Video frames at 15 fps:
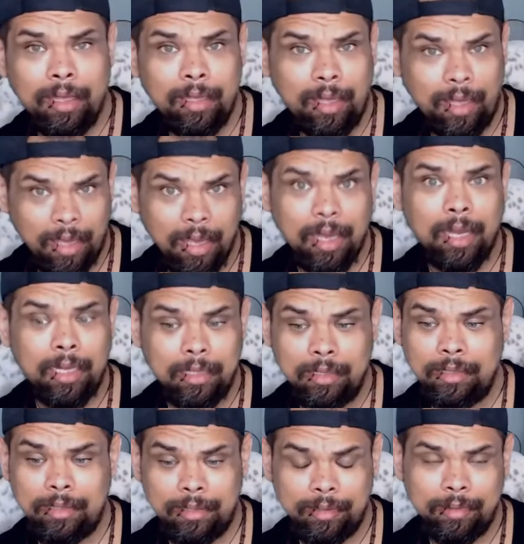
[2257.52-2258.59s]
Yeah,
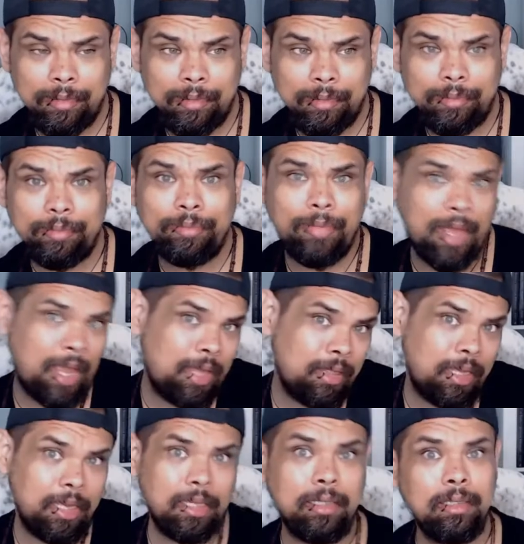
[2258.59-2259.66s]

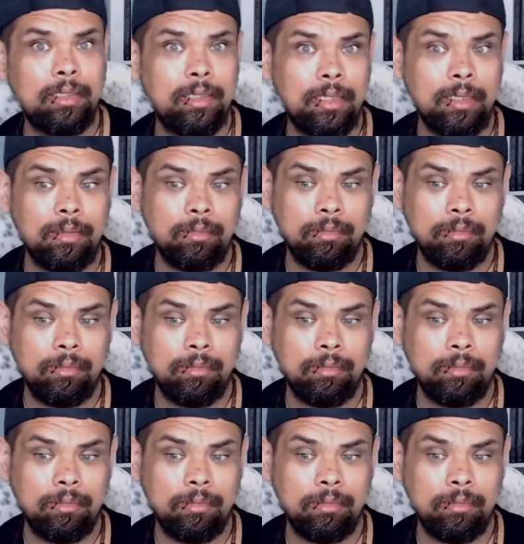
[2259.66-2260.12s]
aliens,